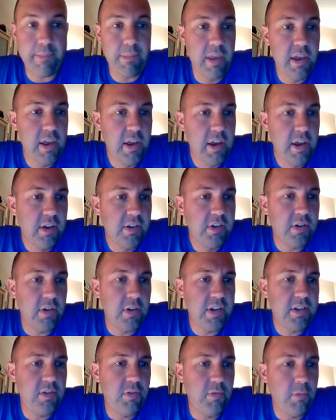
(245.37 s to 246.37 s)
on it. So
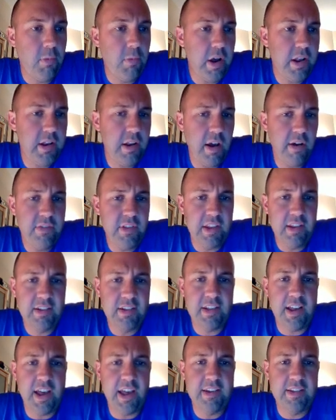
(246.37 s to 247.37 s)
let's do one of
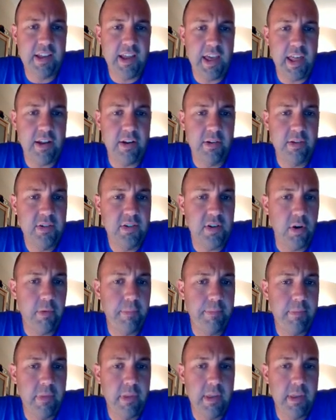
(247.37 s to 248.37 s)
these slides together.
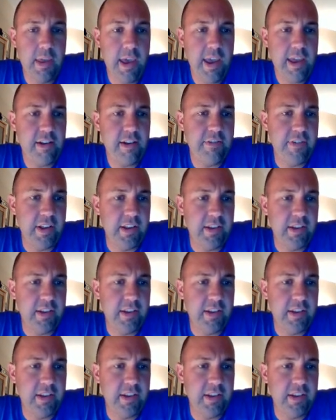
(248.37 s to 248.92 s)
So 8